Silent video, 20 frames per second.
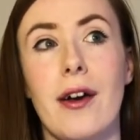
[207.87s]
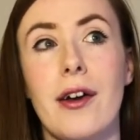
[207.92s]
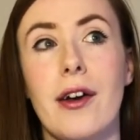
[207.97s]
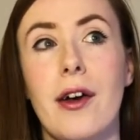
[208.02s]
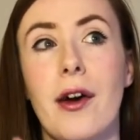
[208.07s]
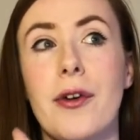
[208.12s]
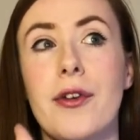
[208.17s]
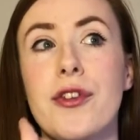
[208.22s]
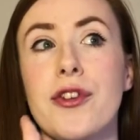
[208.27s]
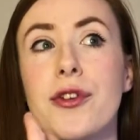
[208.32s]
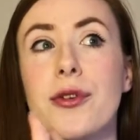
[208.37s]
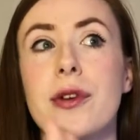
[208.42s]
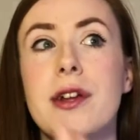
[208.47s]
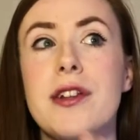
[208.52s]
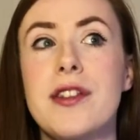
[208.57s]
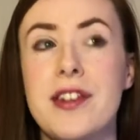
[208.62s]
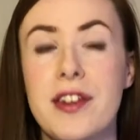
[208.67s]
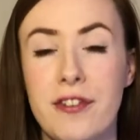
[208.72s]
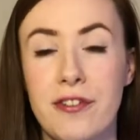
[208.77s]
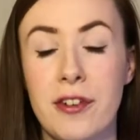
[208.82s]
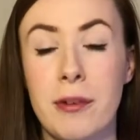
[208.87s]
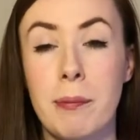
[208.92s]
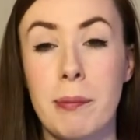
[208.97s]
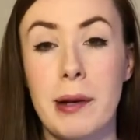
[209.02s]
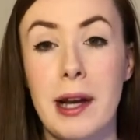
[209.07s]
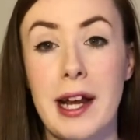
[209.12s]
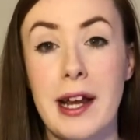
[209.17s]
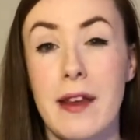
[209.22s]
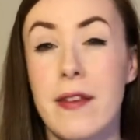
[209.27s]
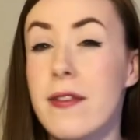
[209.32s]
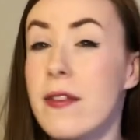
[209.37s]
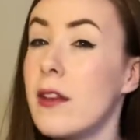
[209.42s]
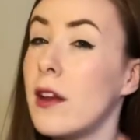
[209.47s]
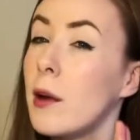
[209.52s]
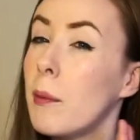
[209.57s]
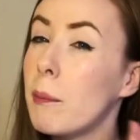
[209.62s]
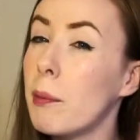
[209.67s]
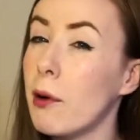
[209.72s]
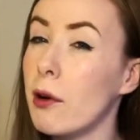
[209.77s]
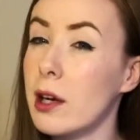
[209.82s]
goes to a different place that
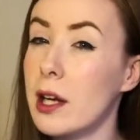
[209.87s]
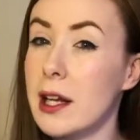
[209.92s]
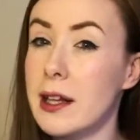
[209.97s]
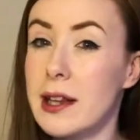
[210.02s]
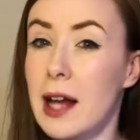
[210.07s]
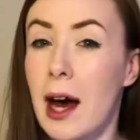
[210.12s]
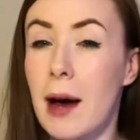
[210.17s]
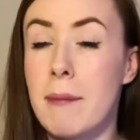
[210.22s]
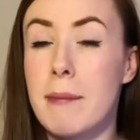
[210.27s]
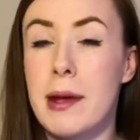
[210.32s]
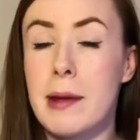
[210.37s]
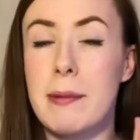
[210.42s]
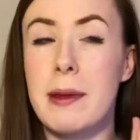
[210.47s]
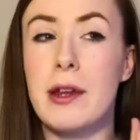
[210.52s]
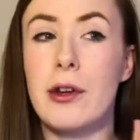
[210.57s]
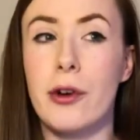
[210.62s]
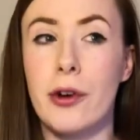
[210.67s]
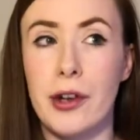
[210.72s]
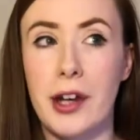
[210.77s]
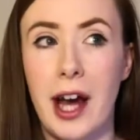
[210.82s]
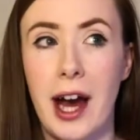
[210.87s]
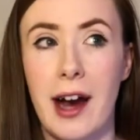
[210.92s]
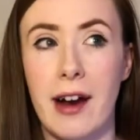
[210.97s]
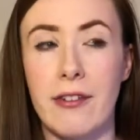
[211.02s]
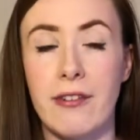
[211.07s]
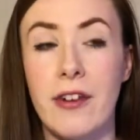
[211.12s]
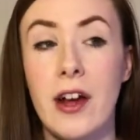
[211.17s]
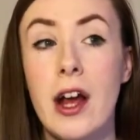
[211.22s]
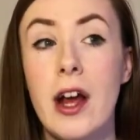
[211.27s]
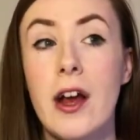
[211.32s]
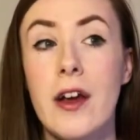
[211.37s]
a book like that maybe could have.